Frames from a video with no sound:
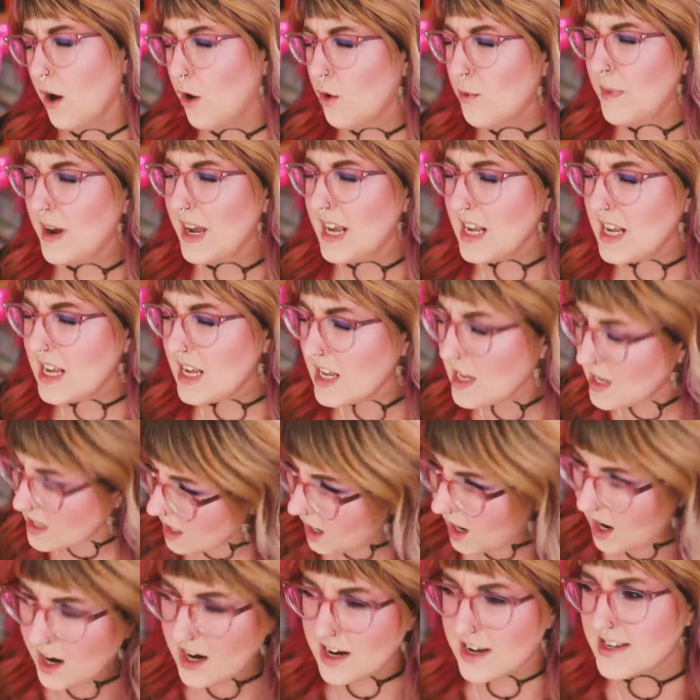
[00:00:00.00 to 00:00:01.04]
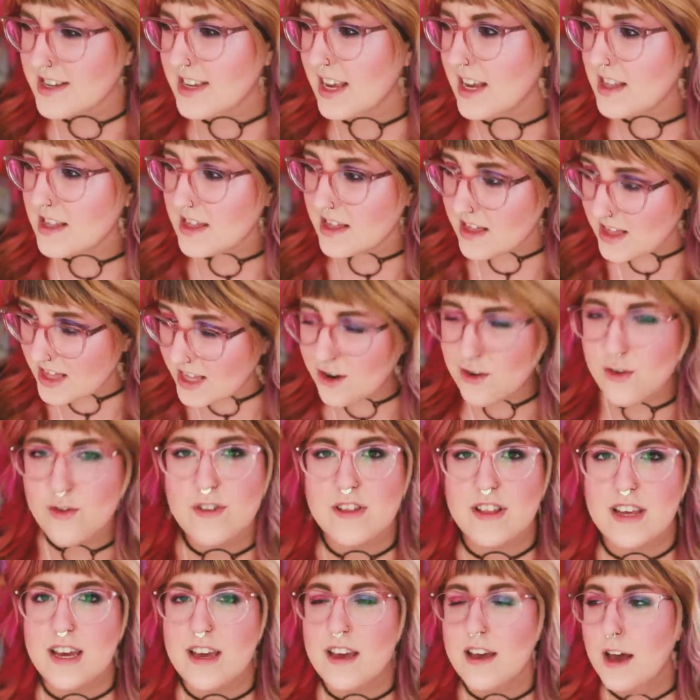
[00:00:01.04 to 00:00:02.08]
Oh my God, it's like
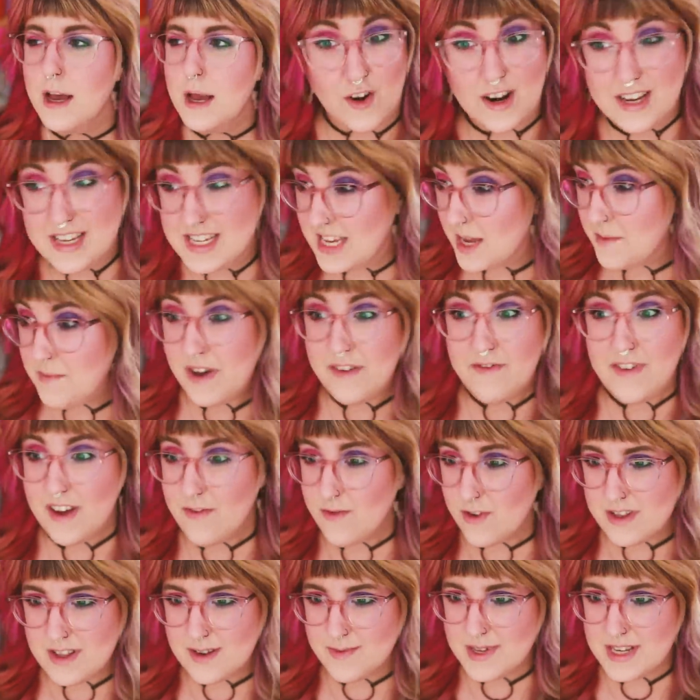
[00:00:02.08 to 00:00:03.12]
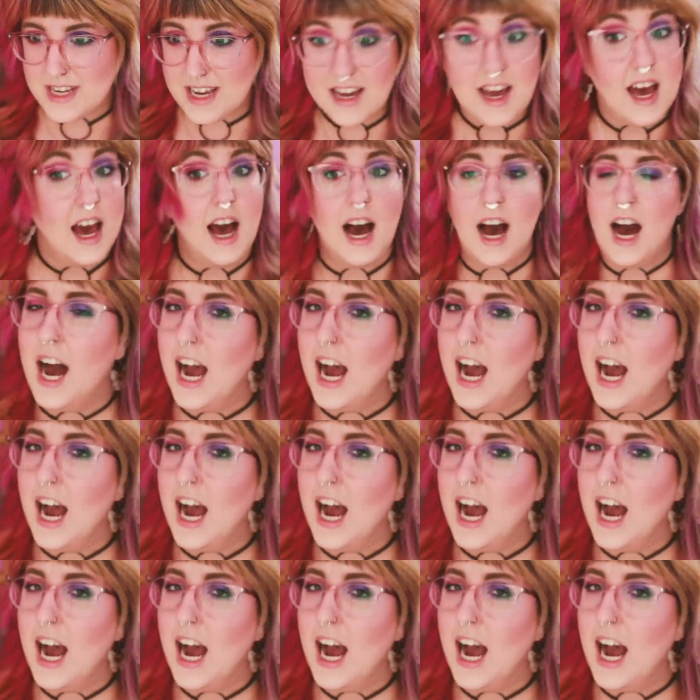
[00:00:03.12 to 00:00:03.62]
literally, could I say my favorite lipstick?